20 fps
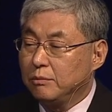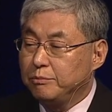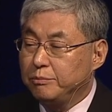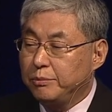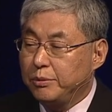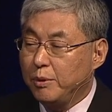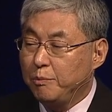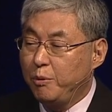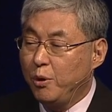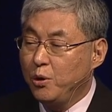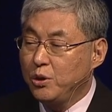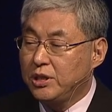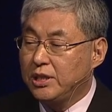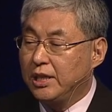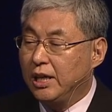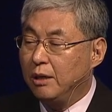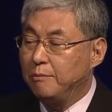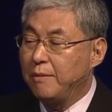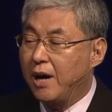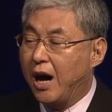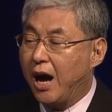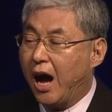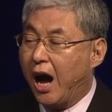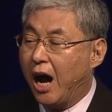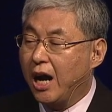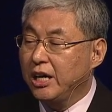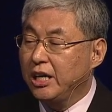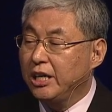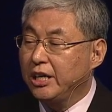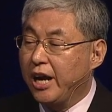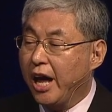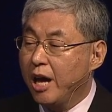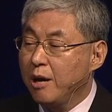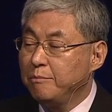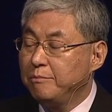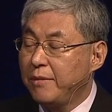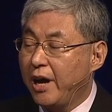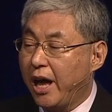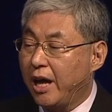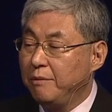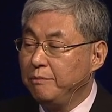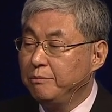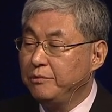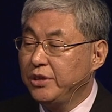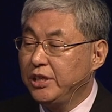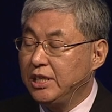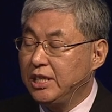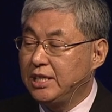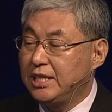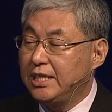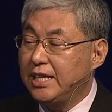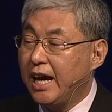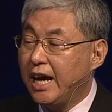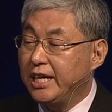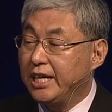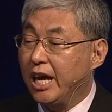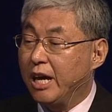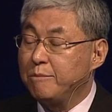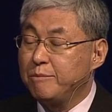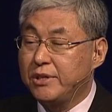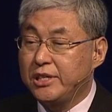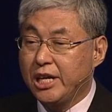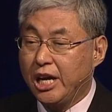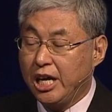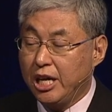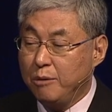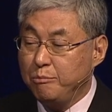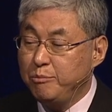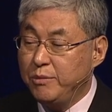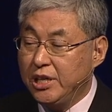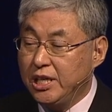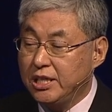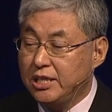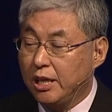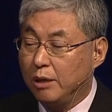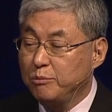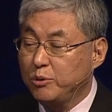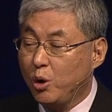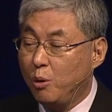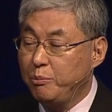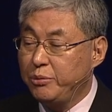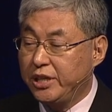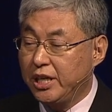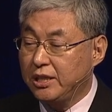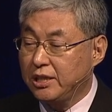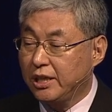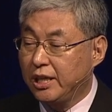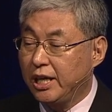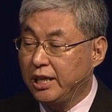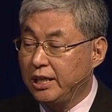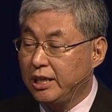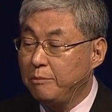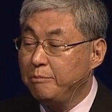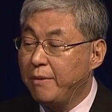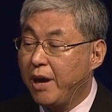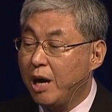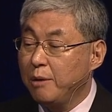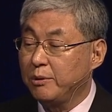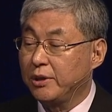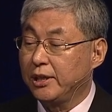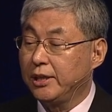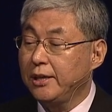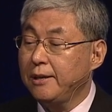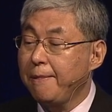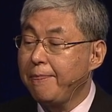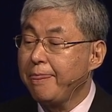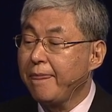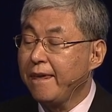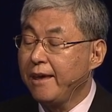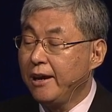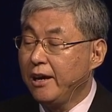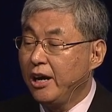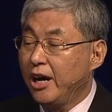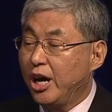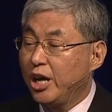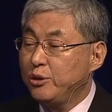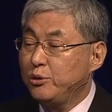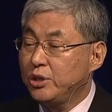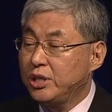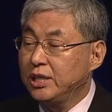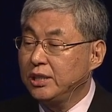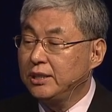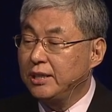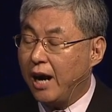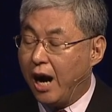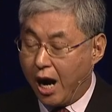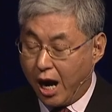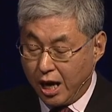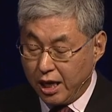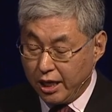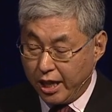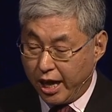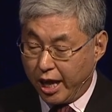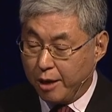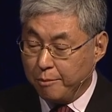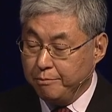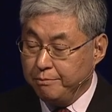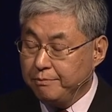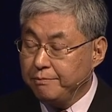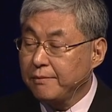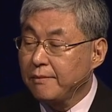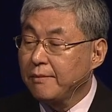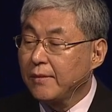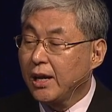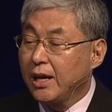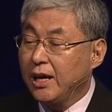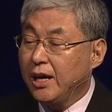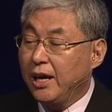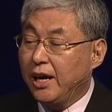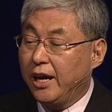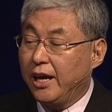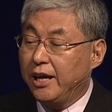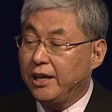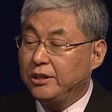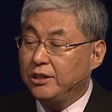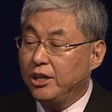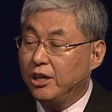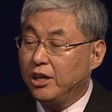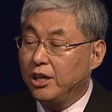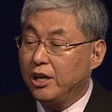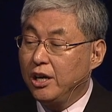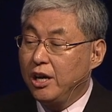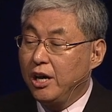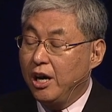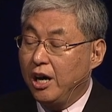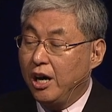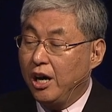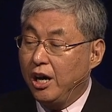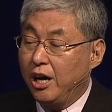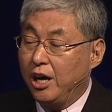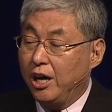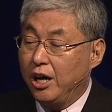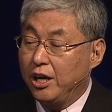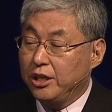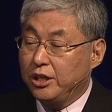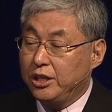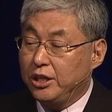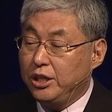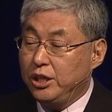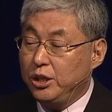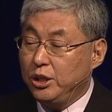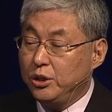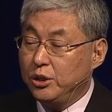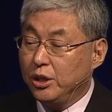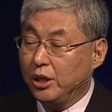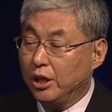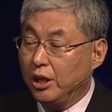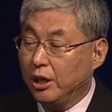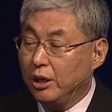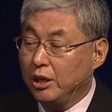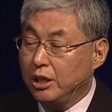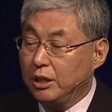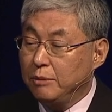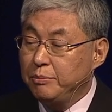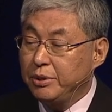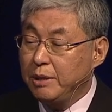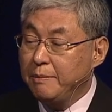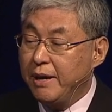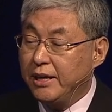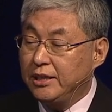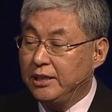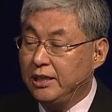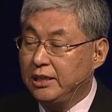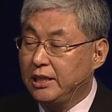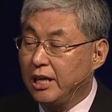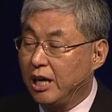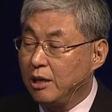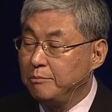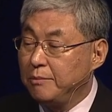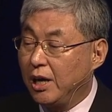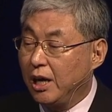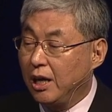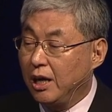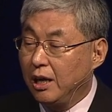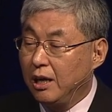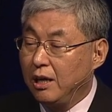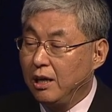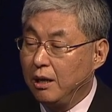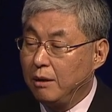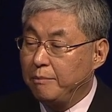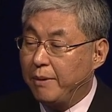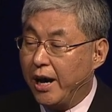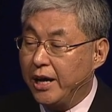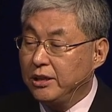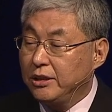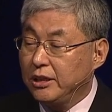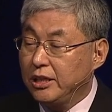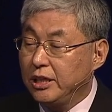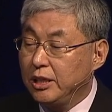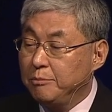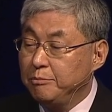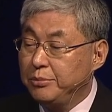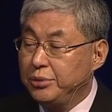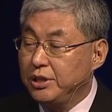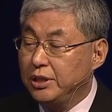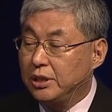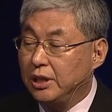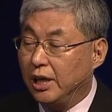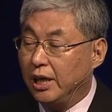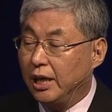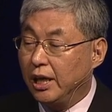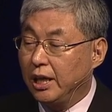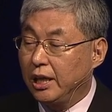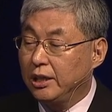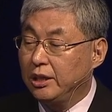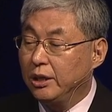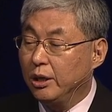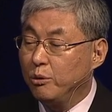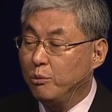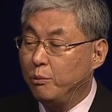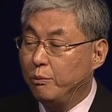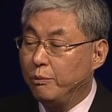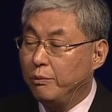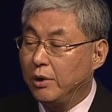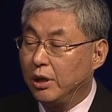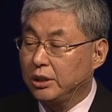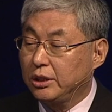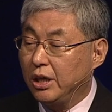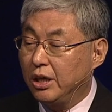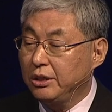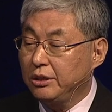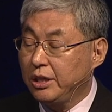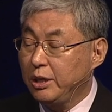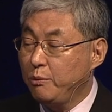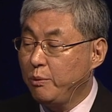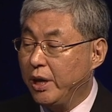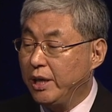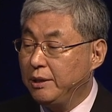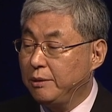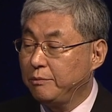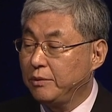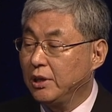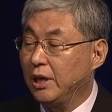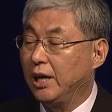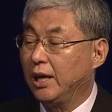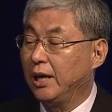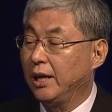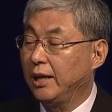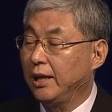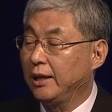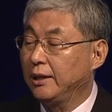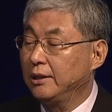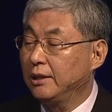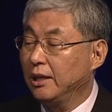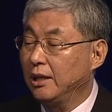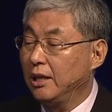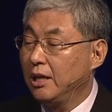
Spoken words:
proposed RRAM NV CIM. CIM means computational in memory, using the RRAM. And he implemented binary input and ternary weight and